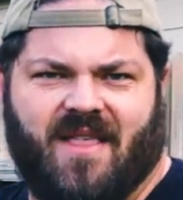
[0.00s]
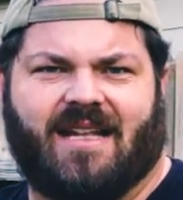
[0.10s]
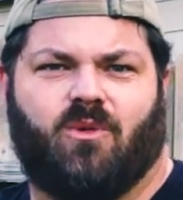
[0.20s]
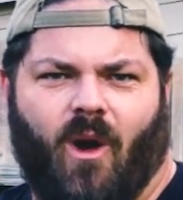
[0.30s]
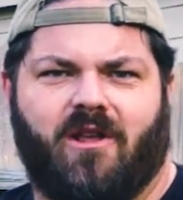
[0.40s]

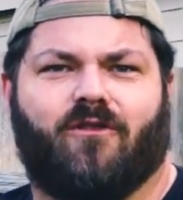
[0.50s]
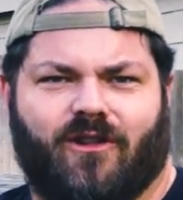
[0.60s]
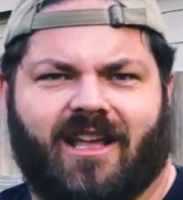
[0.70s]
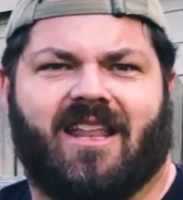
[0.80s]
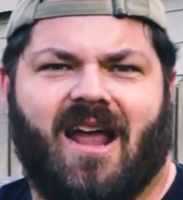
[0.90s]
That's why you're
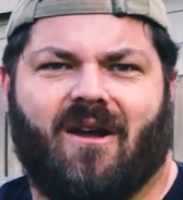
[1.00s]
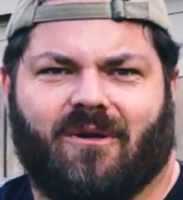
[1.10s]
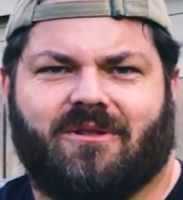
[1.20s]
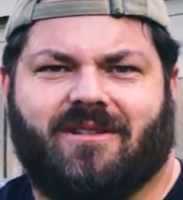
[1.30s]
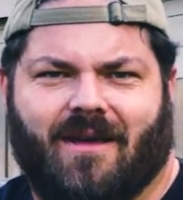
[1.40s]
flinging
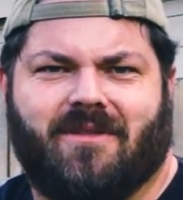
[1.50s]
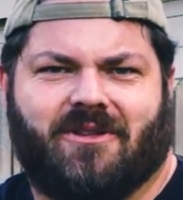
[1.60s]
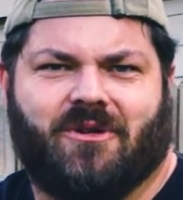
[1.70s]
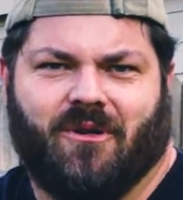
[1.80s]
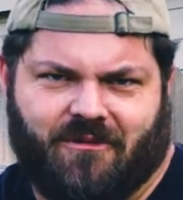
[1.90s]
arrows. Tell
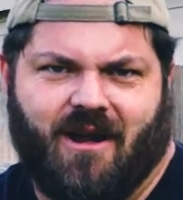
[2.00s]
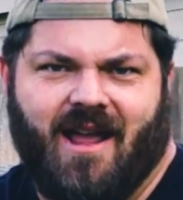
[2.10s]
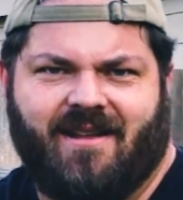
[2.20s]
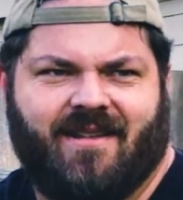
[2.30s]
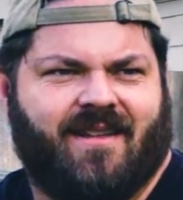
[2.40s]
me the truth,
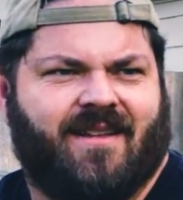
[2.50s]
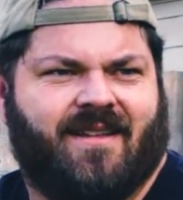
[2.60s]
right?